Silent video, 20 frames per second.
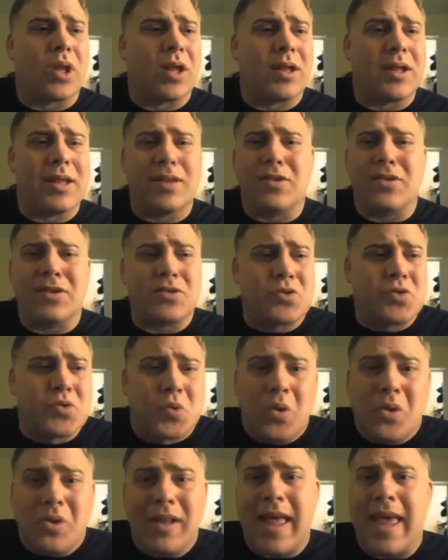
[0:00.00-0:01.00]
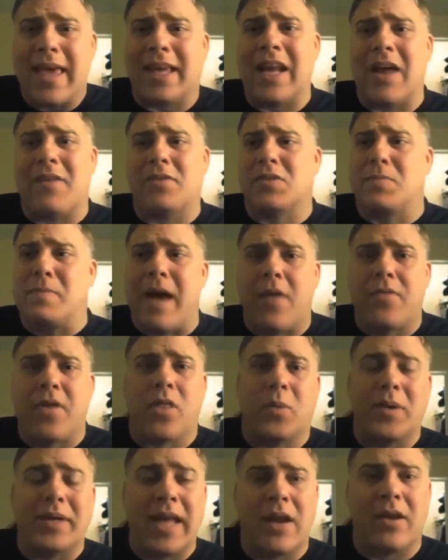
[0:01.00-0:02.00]
There's drool hanging out of his mouth
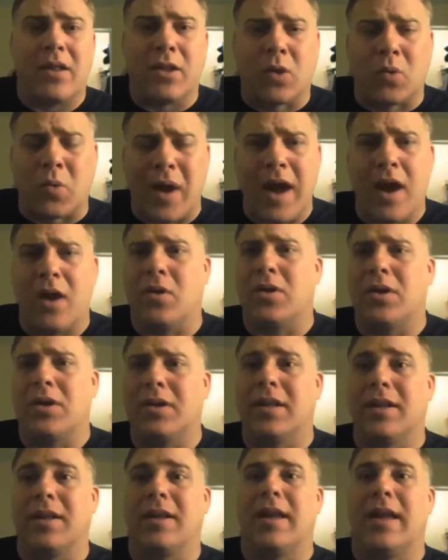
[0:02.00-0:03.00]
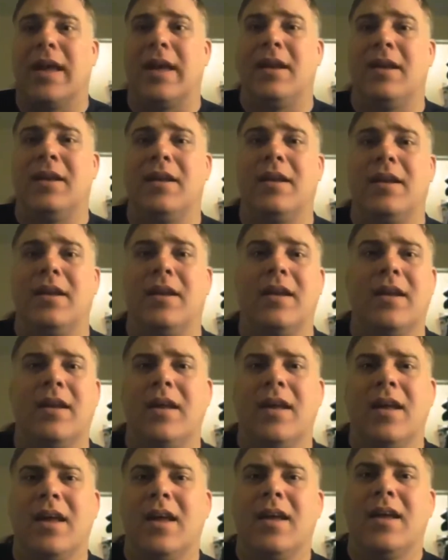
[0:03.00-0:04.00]
all the way down to the ground. And
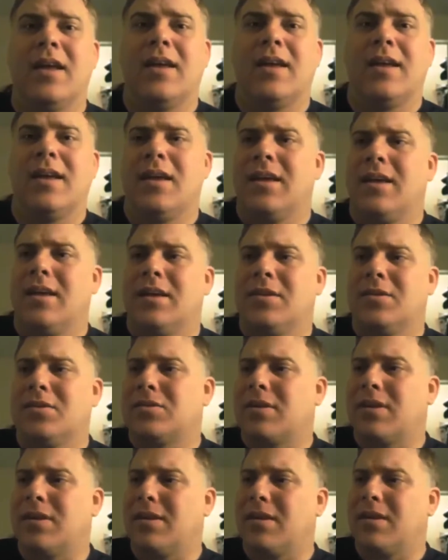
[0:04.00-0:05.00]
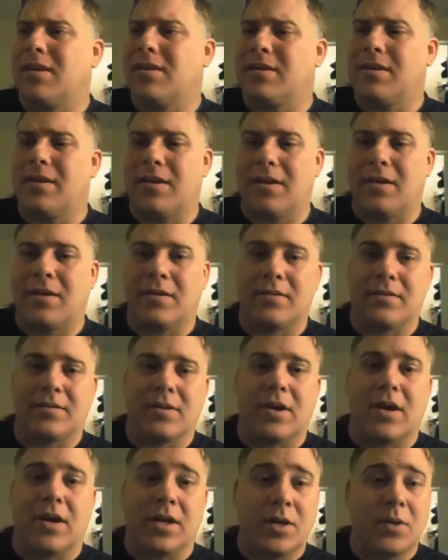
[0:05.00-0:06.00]
he goes,
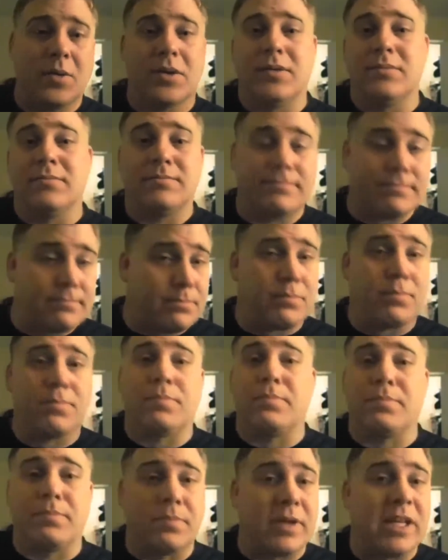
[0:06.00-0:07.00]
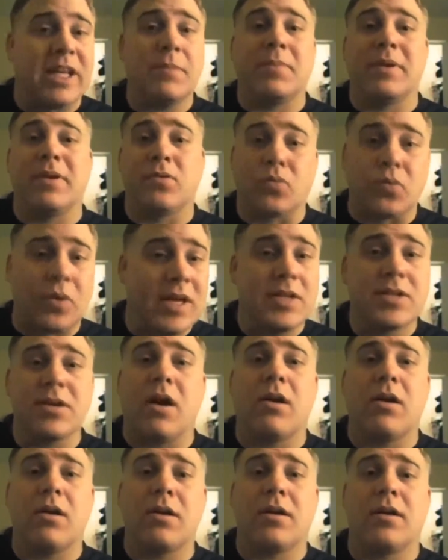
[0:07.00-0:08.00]
are you a bleeping
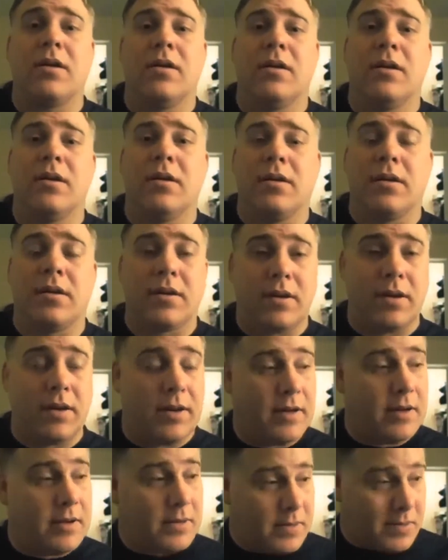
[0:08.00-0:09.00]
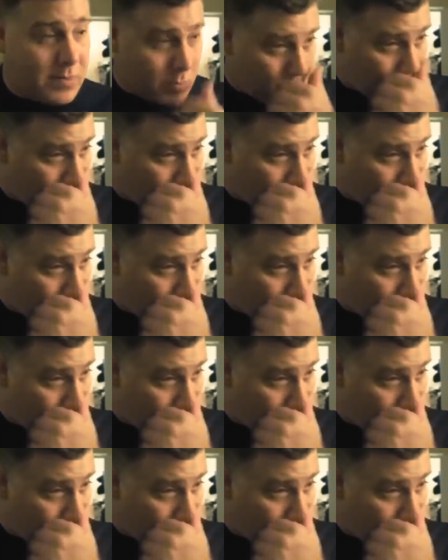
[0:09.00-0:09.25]
retard? You know?